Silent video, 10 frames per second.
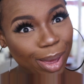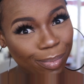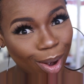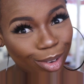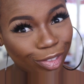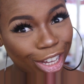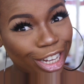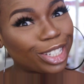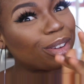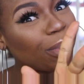
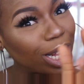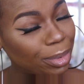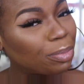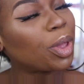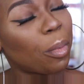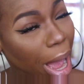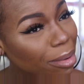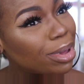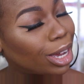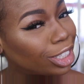BPerfect, you
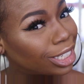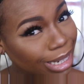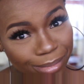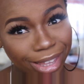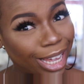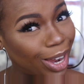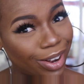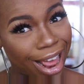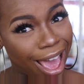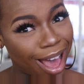might be onto something
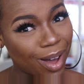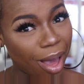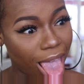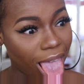here now.